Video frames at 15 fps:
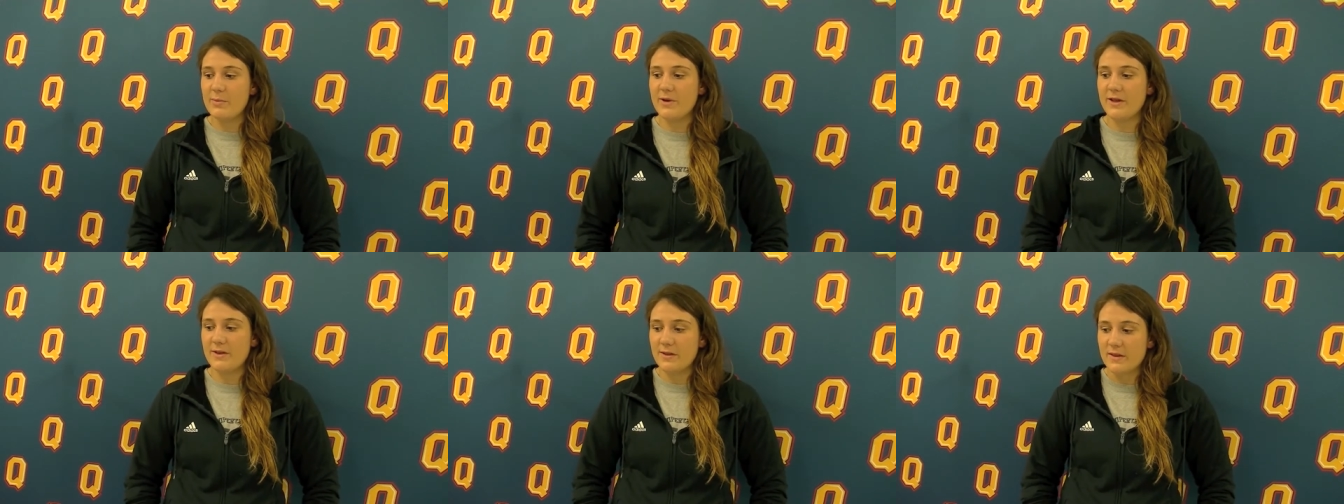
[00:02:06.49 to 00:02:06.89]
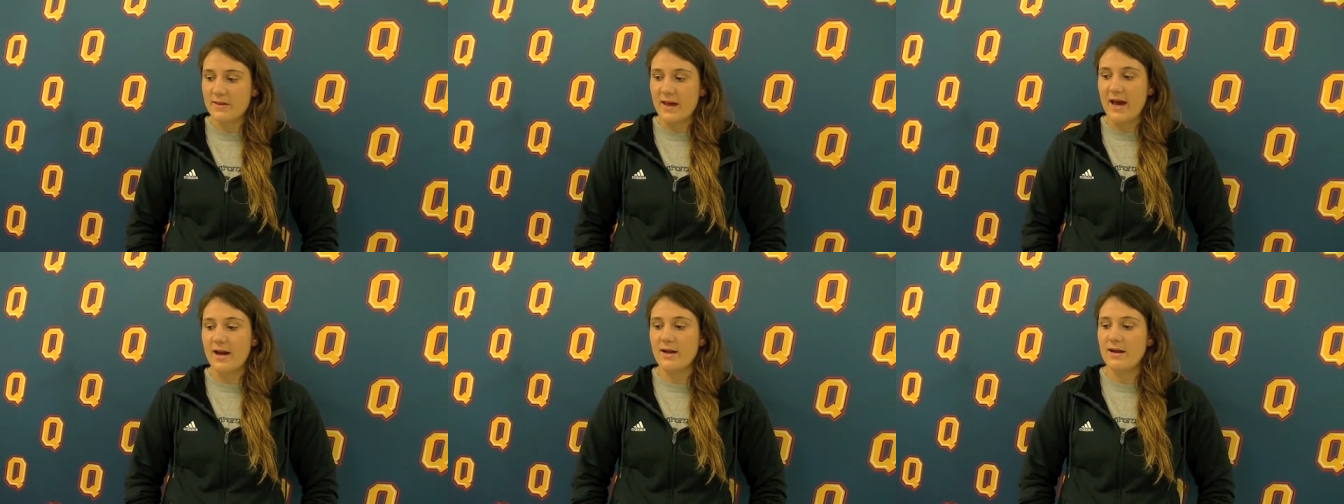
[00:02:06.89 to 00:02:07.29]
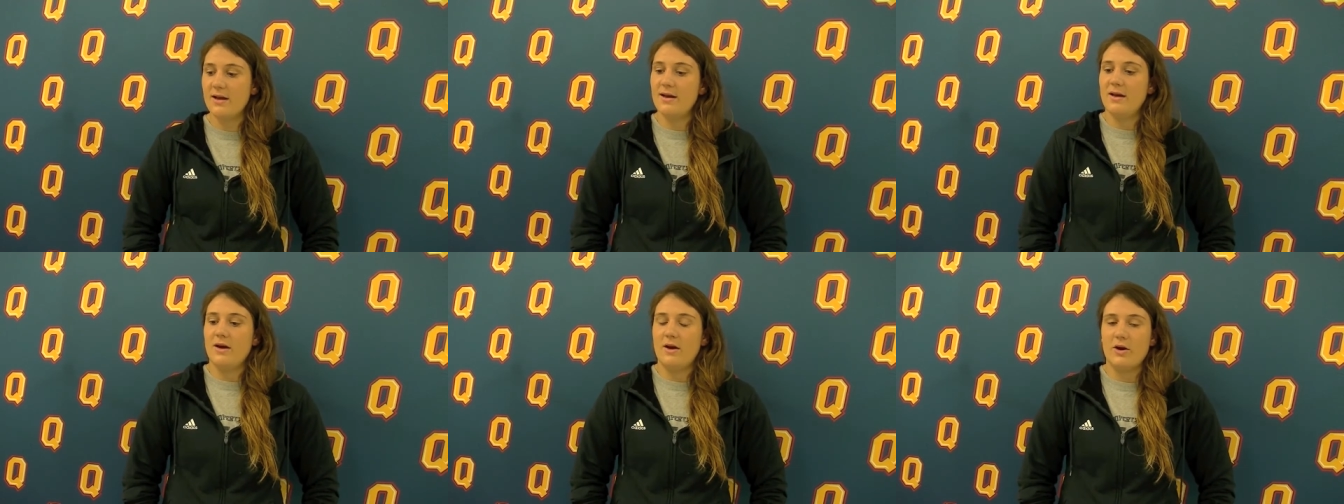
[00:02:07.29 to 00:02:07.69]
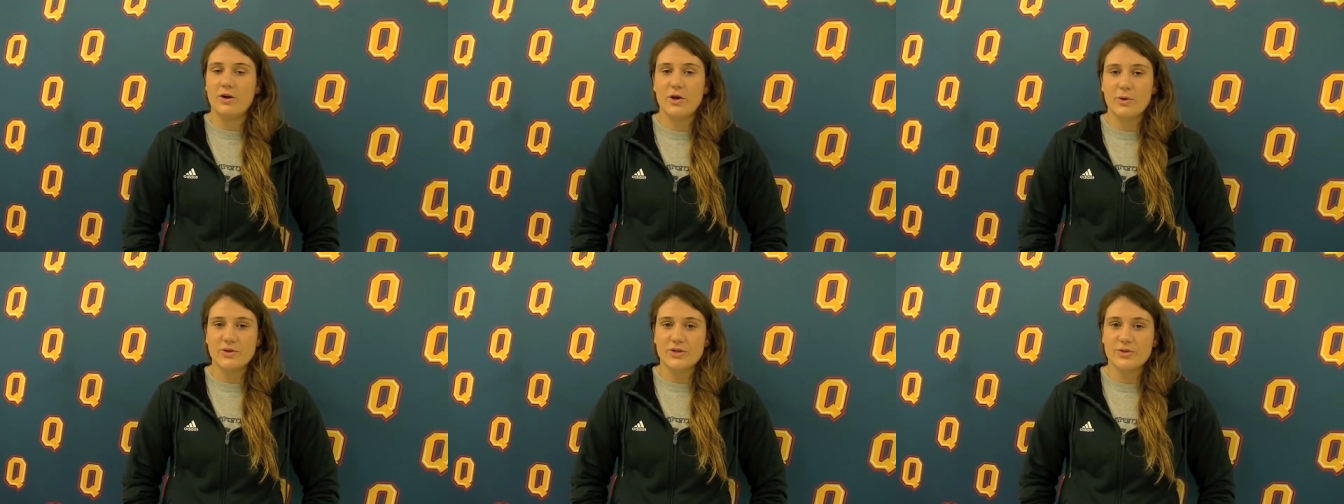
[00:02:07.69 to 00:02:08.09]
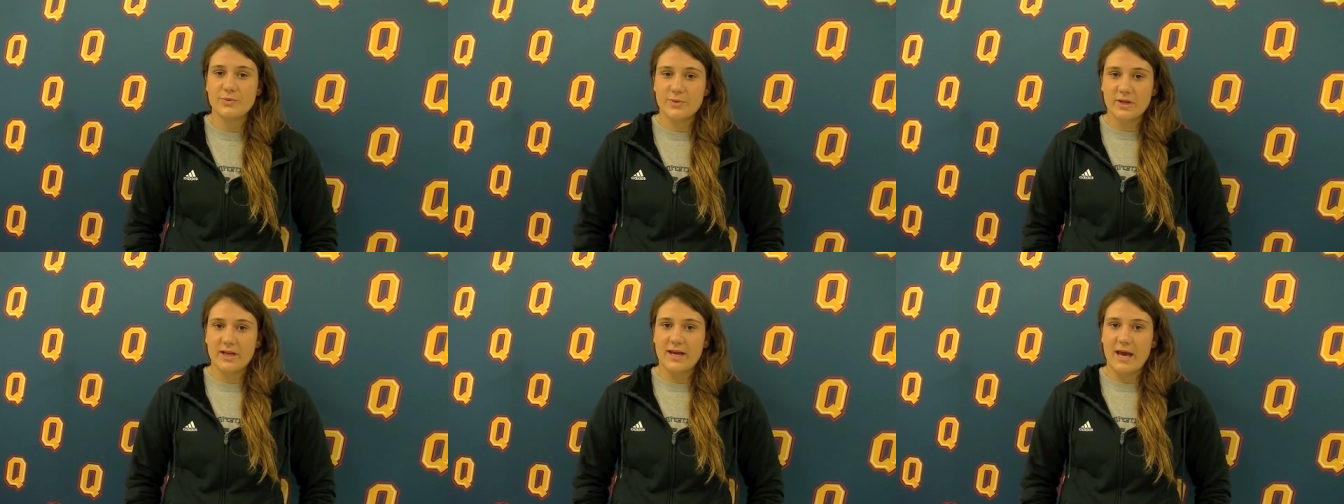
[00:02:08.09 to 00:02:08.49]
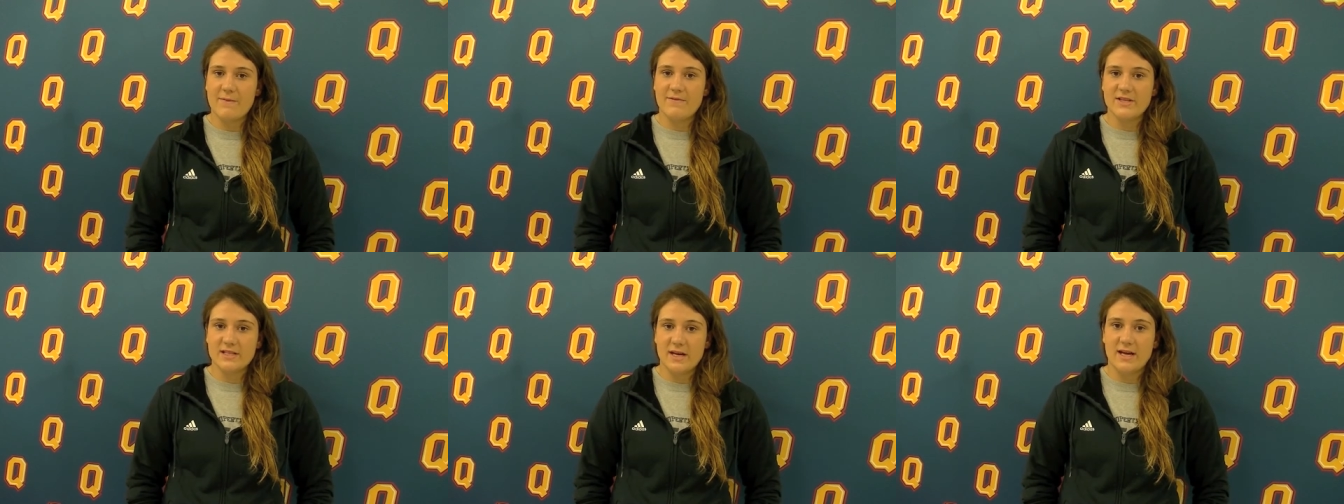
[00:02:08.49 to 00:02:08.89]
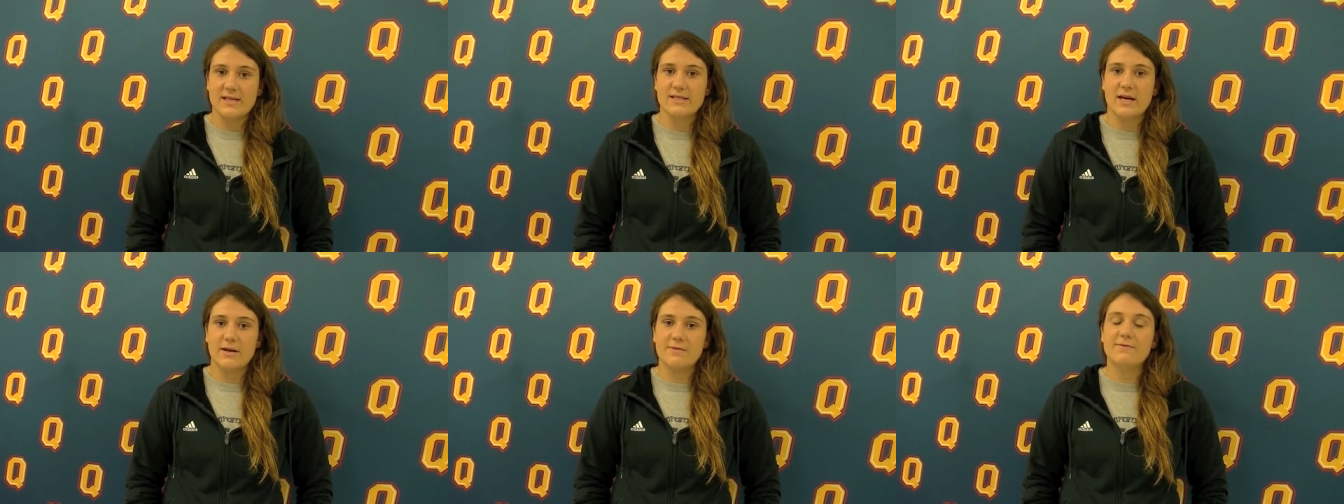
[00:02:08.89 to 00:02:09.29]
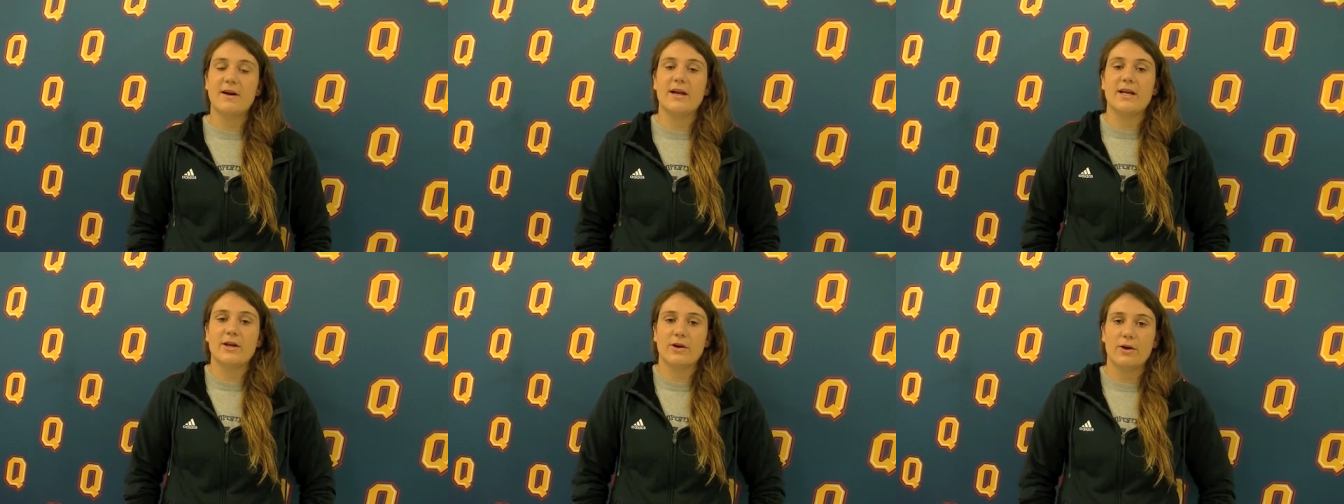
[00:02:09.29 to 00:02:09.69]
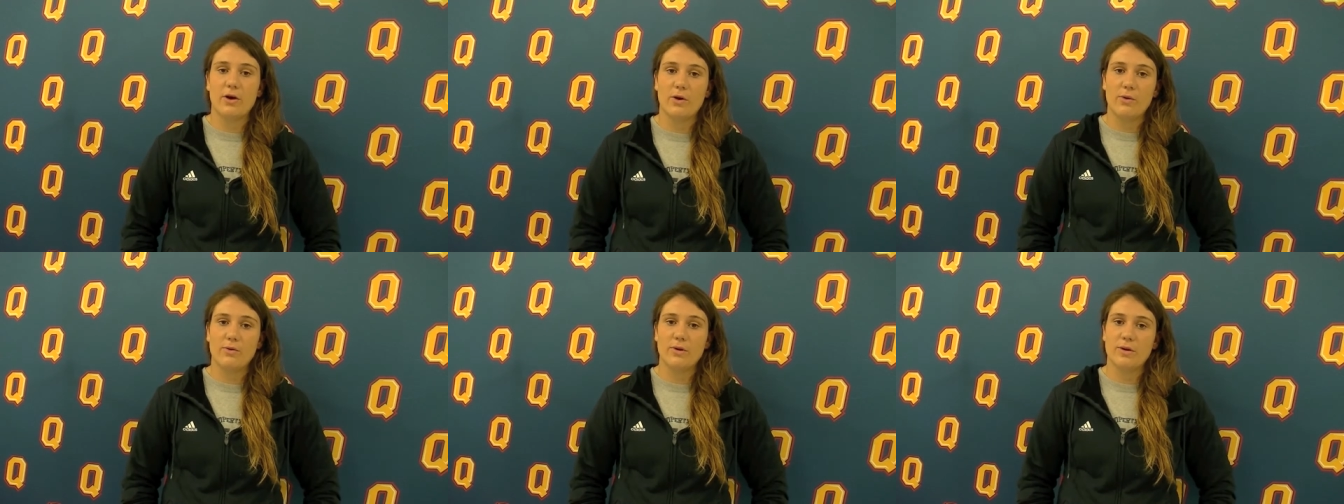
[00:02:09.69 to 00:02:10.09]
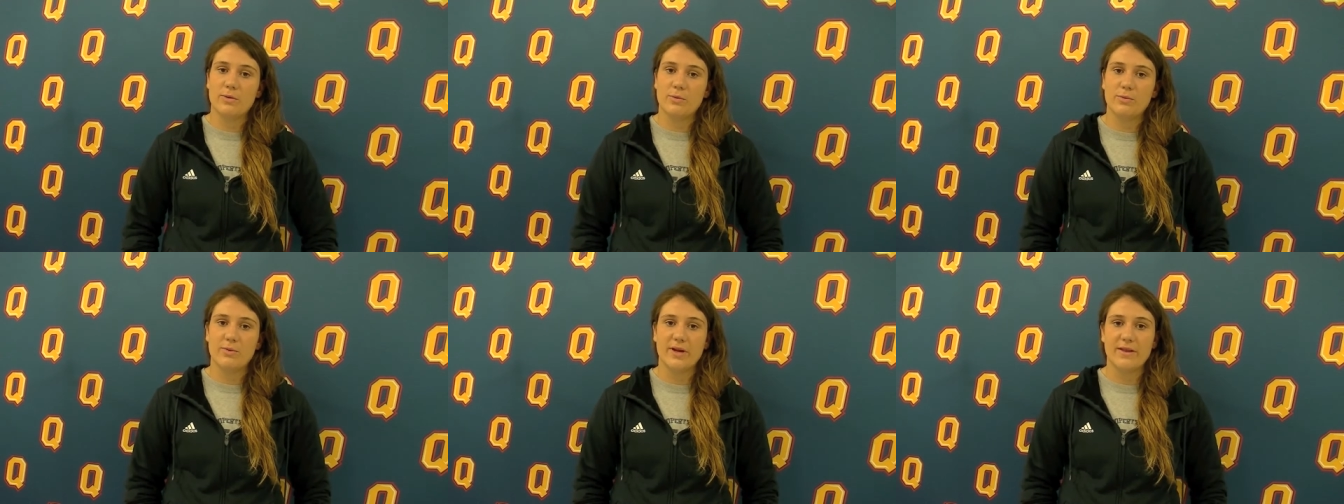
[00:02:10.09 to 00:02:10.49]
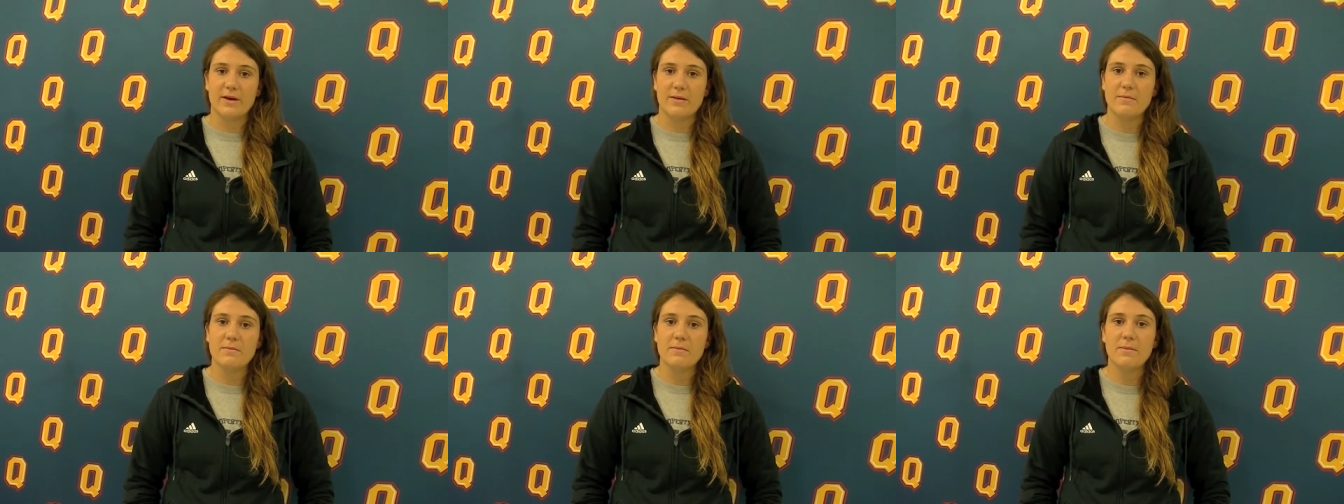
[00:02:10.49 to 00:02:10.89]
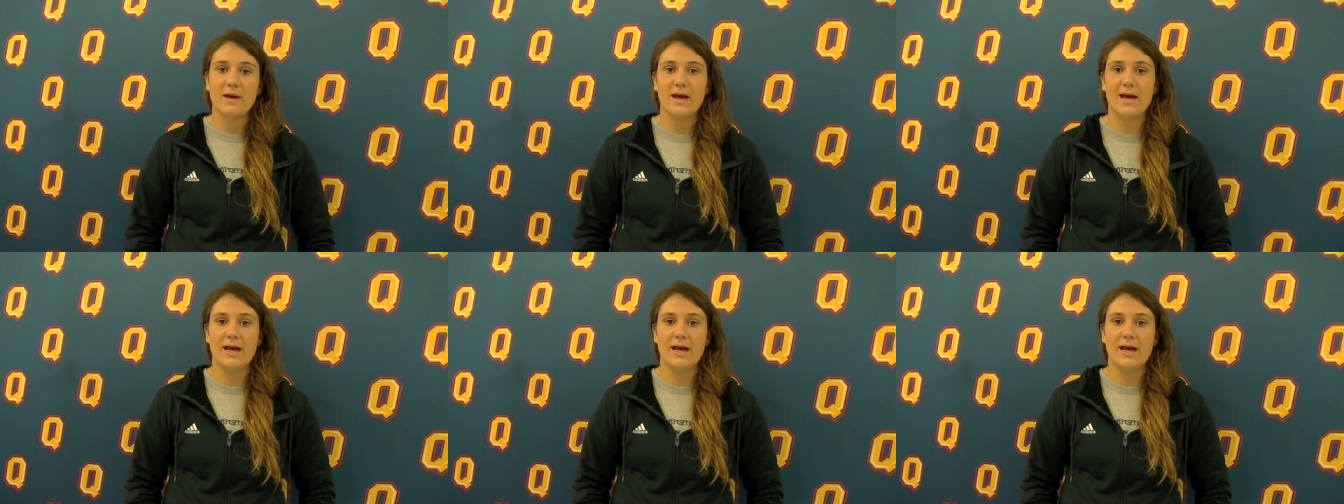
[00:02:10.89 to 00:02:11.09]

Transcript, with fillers: But other than that, our coaches really emphasize kind of finding your own rhythm